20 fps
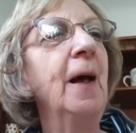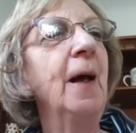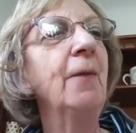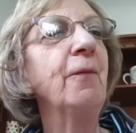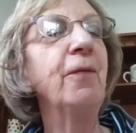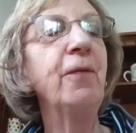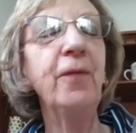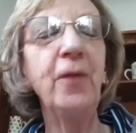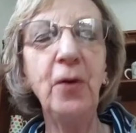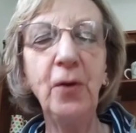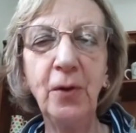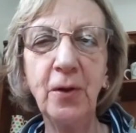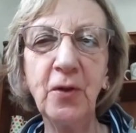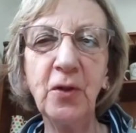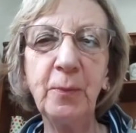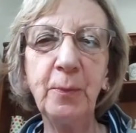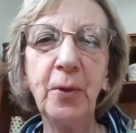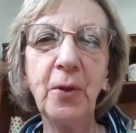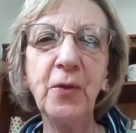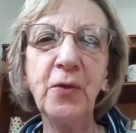and
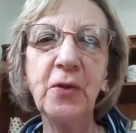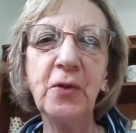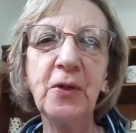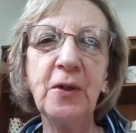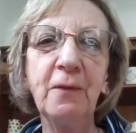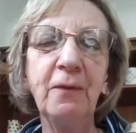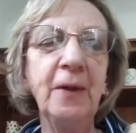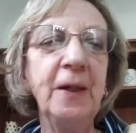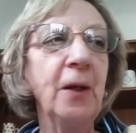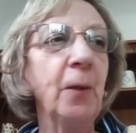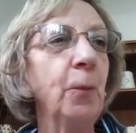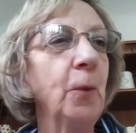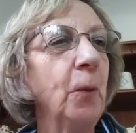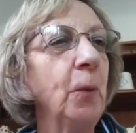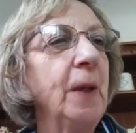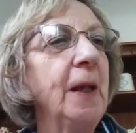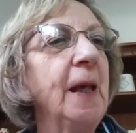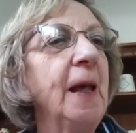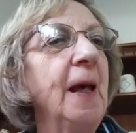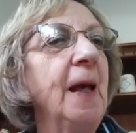focus positively on
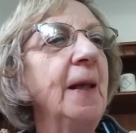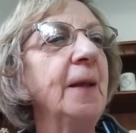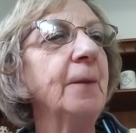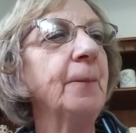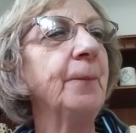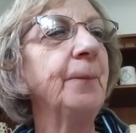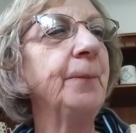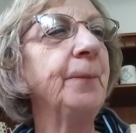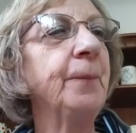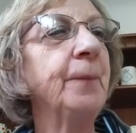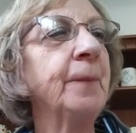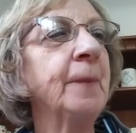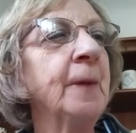what we can.